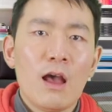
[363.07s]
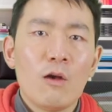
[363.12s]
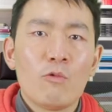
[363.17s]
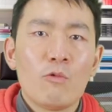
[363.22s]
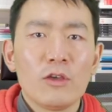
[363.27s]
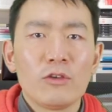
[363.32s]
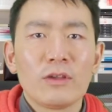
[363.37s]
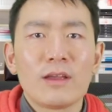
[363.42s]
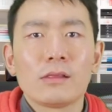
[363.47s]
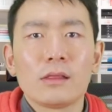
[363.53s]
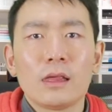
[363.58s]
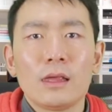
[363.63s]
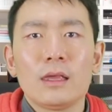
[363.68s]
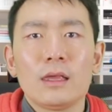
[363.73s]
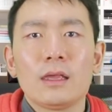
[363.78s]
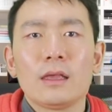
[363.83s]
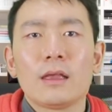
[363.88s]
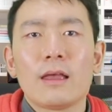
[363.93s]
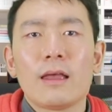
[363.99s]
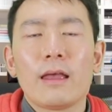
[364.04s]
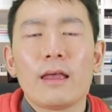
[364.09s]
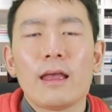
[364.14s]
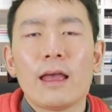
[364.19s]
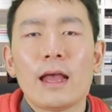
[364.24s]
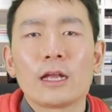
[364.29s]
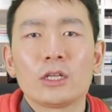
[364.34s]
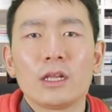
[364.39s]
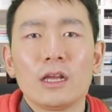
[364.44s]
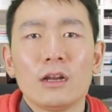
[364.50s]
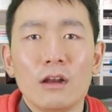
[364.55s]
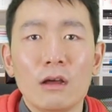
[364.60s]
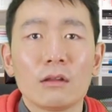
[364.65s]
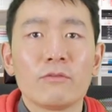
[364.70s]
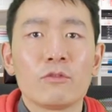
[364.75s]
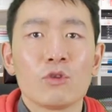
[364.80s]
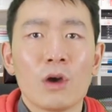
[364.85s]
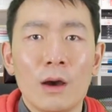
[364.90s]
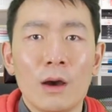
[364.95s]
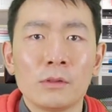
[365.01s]
where you can see actually a lot
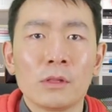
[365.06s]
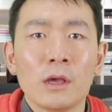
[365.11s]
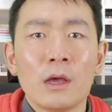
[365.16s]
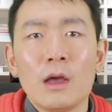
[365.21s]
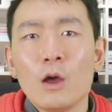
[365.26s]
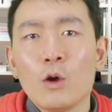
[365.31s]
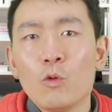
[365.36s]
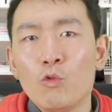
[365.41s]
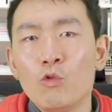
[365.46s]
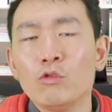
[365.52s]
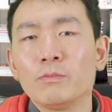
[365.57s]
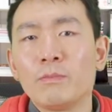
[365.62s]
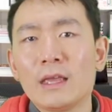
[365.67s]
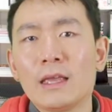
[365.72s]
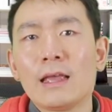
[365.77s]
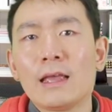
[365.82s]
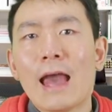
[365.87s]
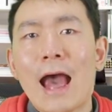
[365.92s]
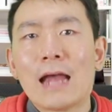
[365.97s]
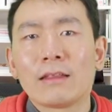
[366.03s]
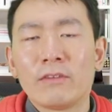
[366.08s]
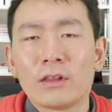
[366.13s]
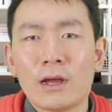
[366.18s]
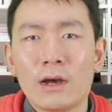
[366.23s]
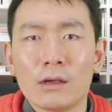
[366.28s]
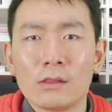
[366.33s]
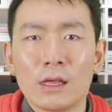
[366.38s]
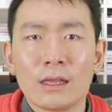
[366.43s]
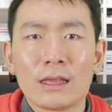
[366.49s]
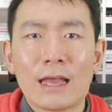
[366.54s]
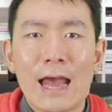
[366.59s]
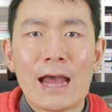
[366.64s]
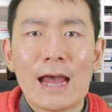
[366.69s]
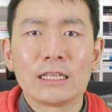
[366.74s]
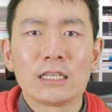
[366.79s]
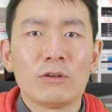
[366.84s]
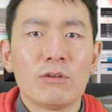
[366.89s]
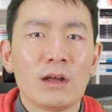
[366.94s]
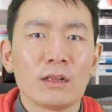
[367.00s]
of jobs would be advertising
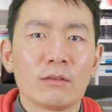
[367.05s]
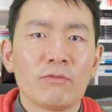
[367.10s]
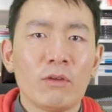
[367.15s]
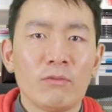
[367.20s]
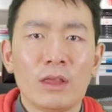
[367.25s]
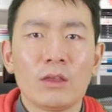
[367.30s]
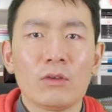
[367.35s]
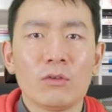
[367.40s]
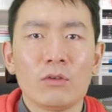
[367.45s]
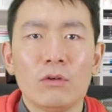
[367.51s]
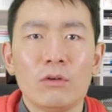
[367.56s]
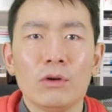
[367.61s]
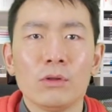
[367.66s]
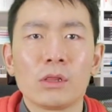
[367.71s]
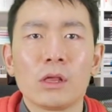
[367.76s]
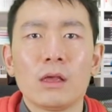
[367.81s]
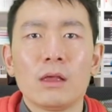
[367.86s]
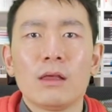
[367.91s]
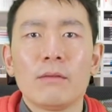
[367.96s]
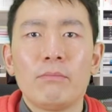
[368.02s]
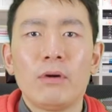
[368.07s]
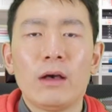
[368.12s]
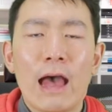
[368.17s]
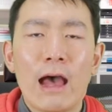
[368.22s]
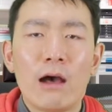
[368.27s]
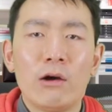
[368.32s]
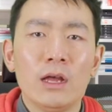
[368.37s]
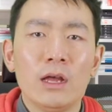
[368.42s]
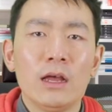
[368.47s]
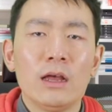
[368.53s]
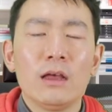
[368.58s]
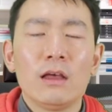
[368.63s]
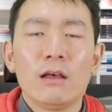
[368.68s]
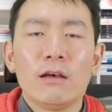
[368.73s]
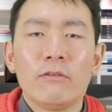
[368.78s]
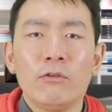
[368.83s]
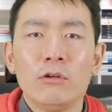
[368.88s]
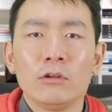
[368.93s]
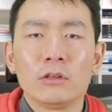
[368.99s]
at around 15 euros per hour
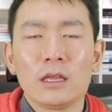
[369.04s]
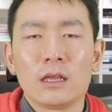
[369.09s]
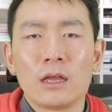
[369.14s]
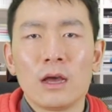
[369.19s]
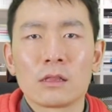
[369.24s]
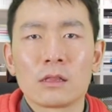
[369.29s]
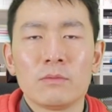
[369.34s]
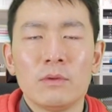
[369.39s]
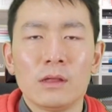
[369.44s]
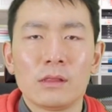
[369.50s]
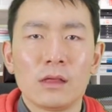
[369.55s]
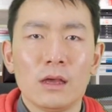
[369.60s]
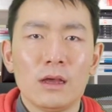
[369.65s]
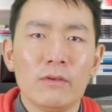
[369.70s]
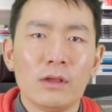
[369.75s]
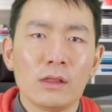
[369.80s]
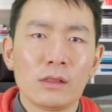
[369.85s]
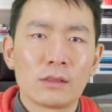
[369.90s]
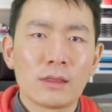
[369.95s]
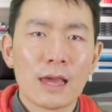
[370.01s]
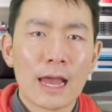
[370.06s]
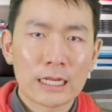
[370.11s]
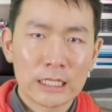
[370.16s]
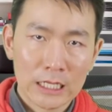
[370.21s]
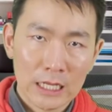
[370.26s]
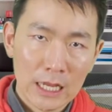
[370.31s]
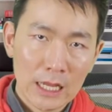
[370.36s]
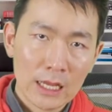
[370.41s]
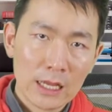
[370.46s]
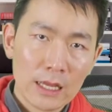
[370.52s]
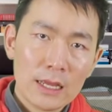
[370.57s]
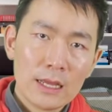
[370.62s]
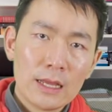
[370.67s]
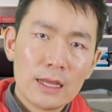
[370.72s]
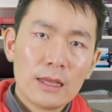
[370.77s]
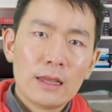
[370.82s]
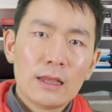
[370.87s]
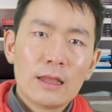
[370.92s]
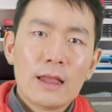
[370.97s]
for the customer service sector.
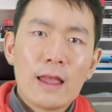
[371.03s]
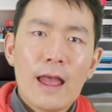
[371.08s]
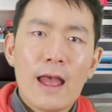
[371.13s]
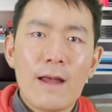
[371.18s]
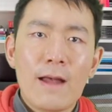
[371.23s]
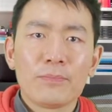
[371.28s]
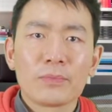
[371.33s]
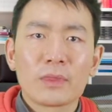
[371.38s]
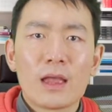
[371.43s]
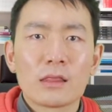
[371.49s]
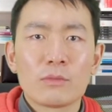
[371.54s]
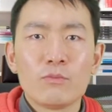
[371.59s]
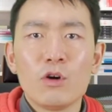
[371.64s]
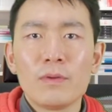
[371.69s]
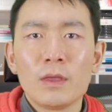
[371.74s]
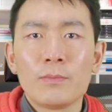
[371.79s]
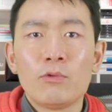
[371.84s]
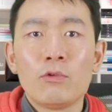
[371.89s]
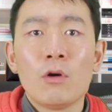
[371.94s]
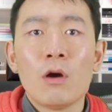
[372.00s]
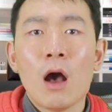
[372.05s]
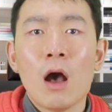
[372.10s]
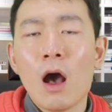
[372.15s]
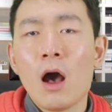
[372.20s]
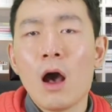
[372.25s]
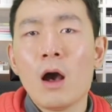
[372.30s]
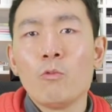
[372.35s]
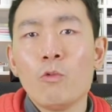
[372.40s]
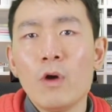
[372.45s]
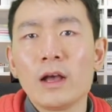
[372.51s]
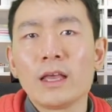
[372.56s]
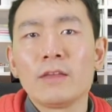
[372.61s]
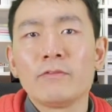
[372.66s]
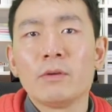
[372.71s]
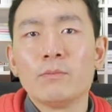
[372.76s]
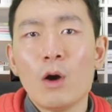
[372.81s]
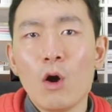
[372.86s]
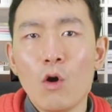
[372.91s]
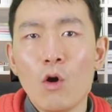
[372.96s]
As more people are working
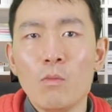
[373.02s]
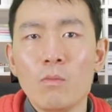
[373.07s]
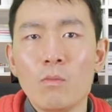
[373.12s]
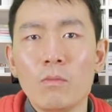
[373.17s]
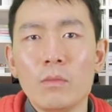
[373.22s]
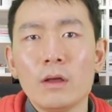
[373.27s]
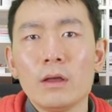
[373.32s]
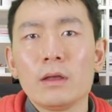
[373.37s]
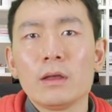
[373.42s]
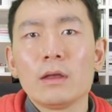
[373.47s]
from home